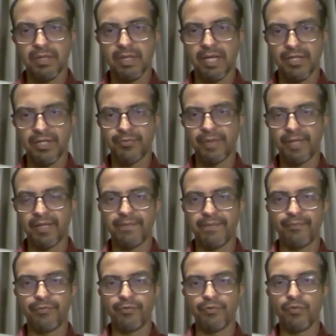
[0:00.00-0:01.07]
aspect,
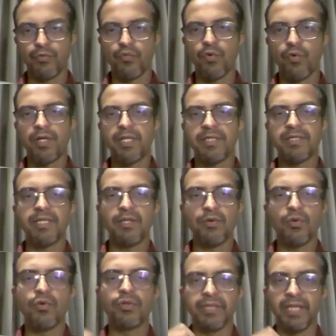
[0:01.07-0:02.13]
what is the
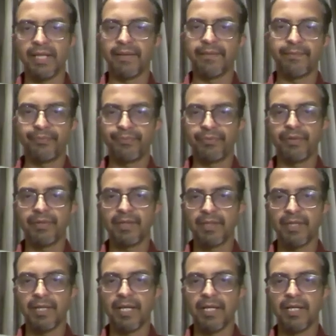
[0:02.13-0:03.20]
core thing,
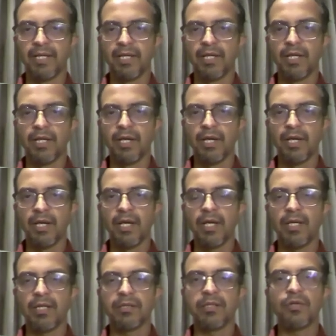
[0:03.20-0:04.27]
right?
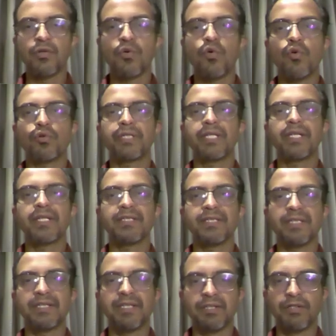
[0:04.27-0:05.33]
The core thing is the
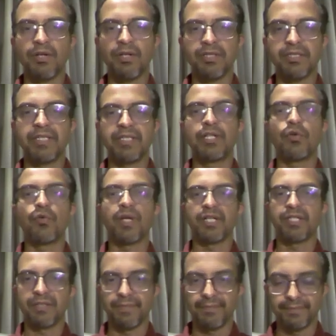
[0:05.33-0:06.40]
technology, the
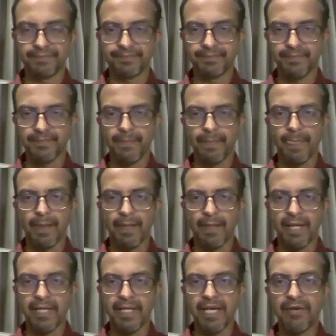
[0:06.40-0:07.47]
innovation,
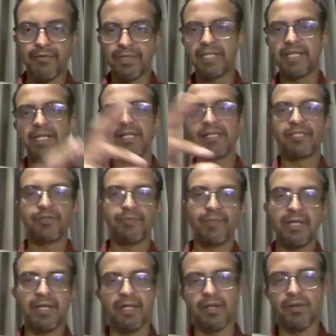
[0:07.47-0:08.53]
right? Everything else is
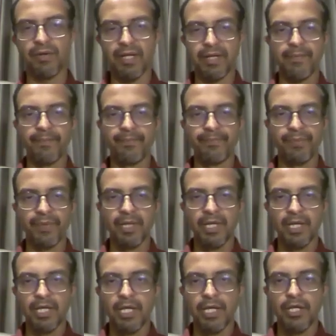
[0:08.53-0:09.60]
built around it.
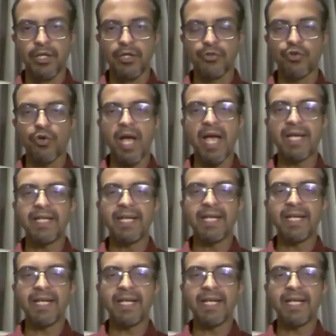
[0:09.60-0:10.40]
So I can